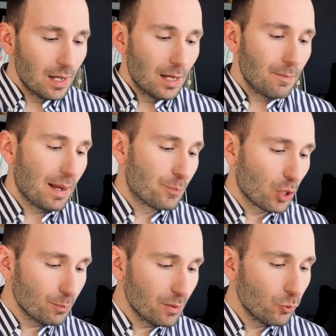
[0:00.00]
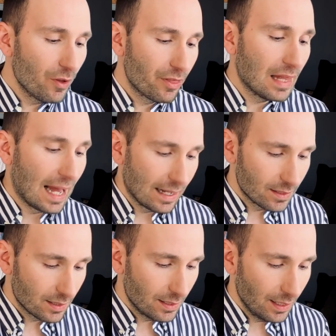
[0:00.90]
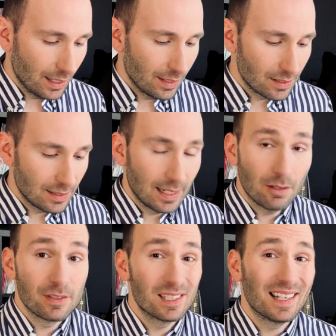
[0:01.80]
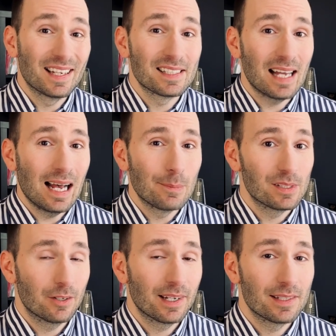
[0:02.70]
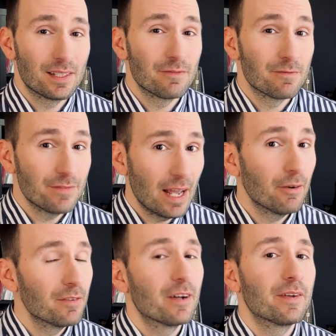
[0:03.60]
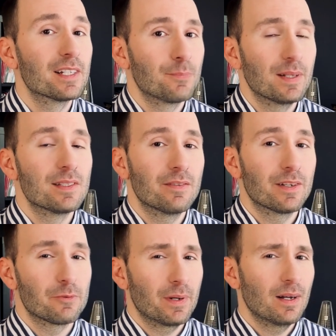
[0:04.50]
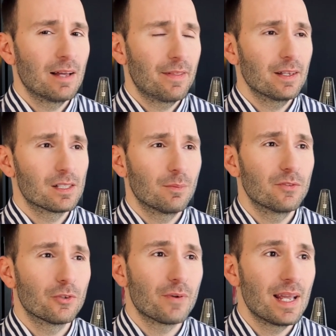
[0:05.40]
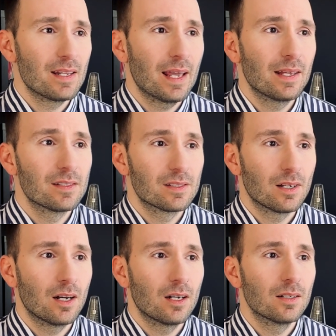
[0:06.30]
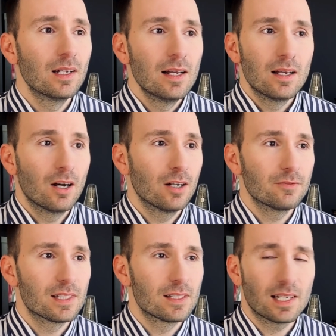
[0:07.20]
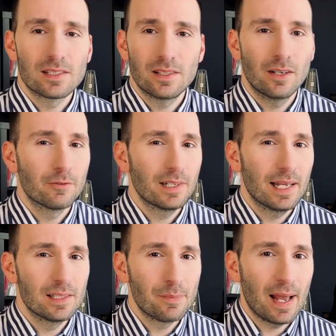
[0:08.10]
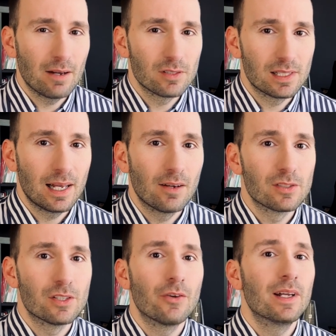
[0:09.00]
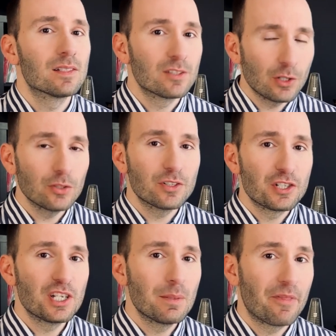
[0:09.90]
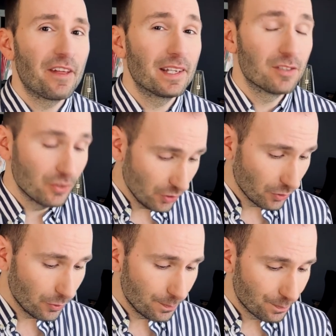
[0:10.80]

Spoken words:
My problem with that is that obviously the exams are getting very, very expensive as well. I think some of the grade 8s are 160, 180 pounds now, so it's not a cheap thing to do.